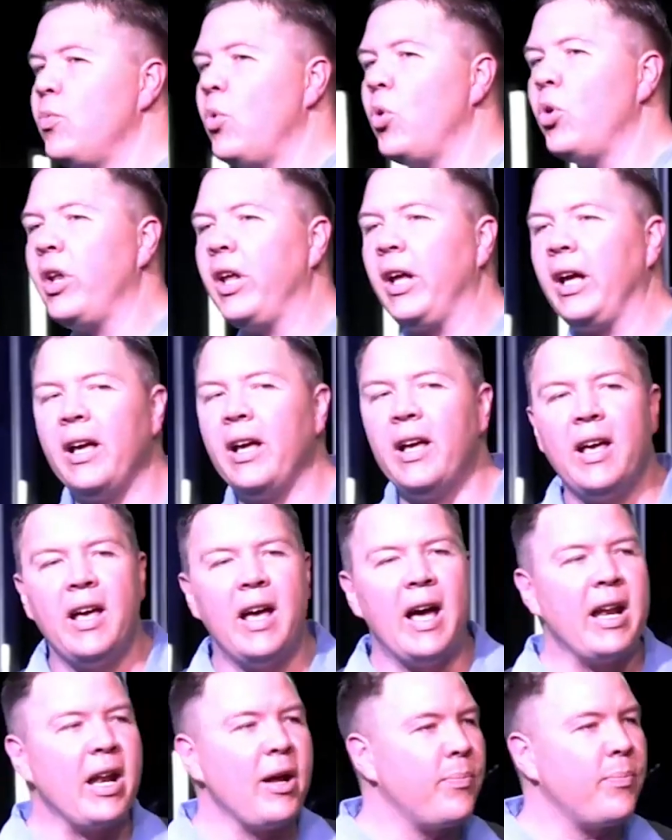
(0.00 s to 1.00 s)
for this morning,
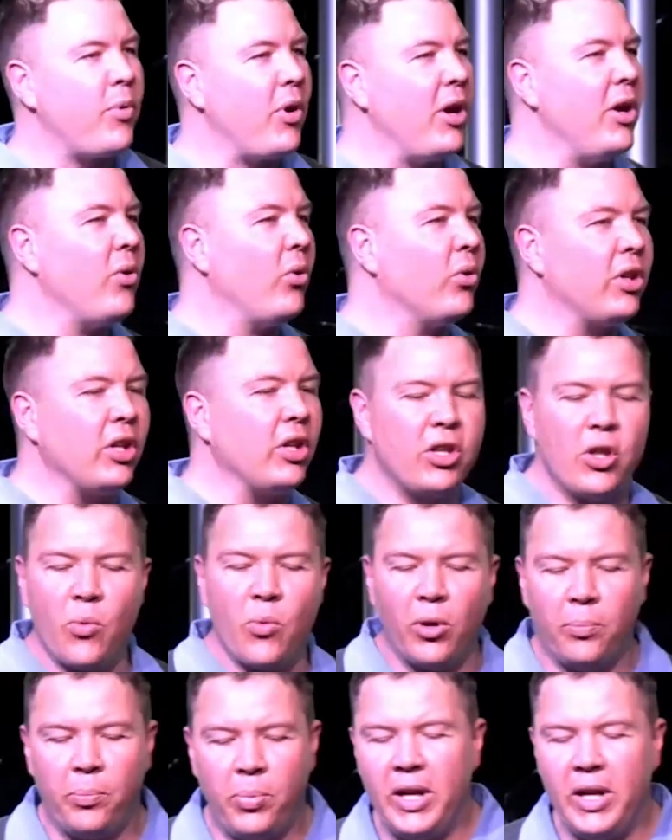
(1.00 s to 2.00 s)
and I pray, Lord,
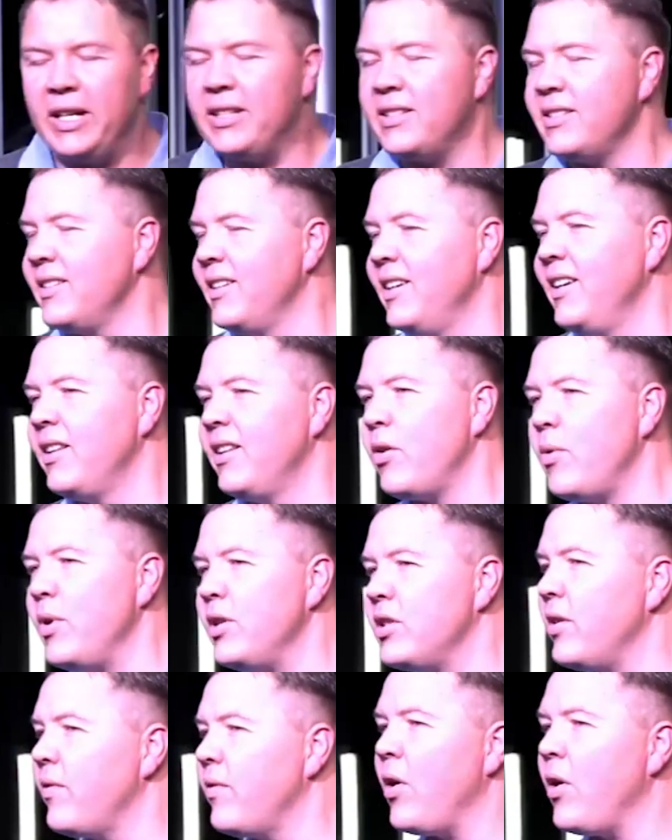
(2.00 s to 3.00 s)
that you will bless
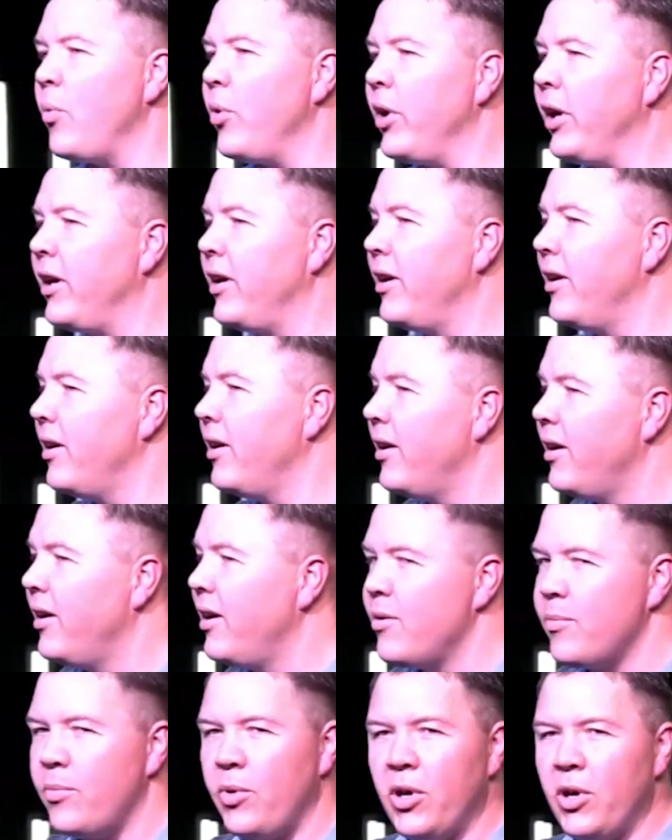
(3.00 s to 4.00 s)
the rest of our week.
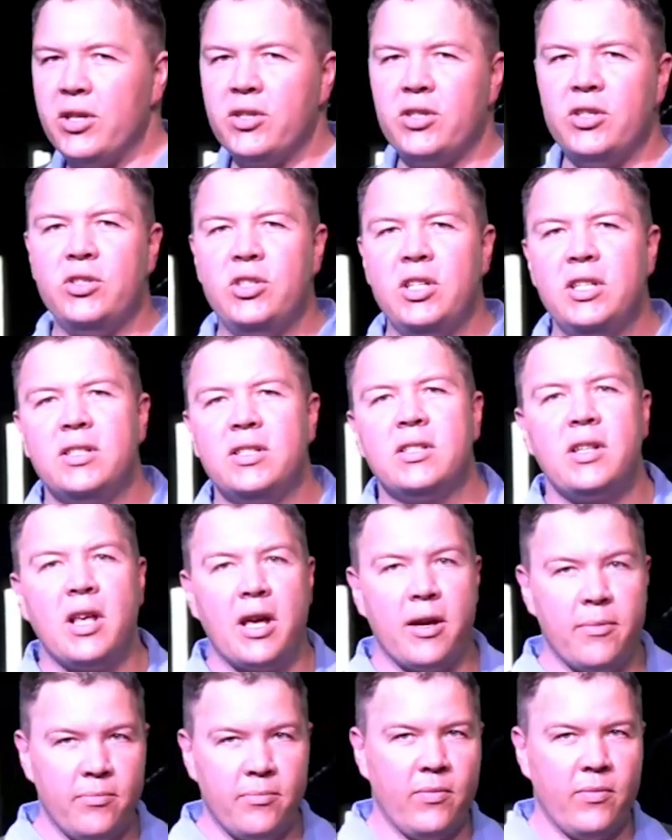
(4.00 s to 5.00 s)
Pray this in
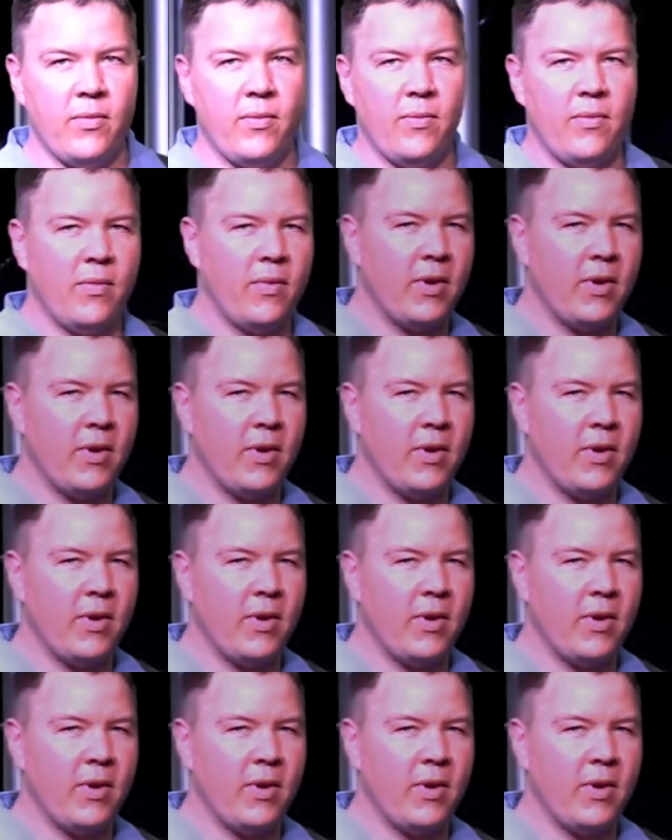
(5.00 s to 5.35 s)
Jesus' name.